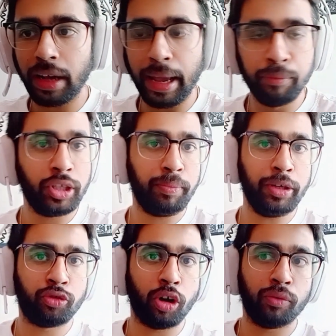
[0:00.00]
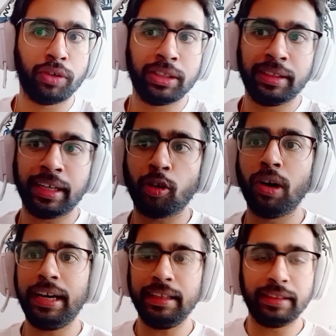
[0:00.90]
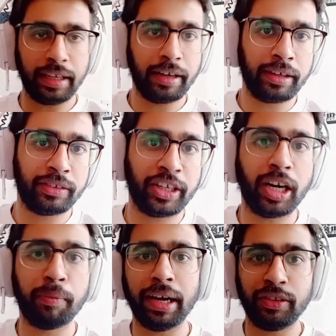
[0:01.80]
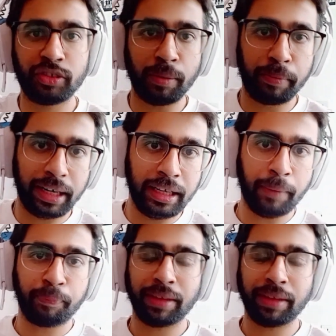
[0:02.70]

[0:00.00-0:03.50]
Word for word: MCP servers that are already there, shared by somebody,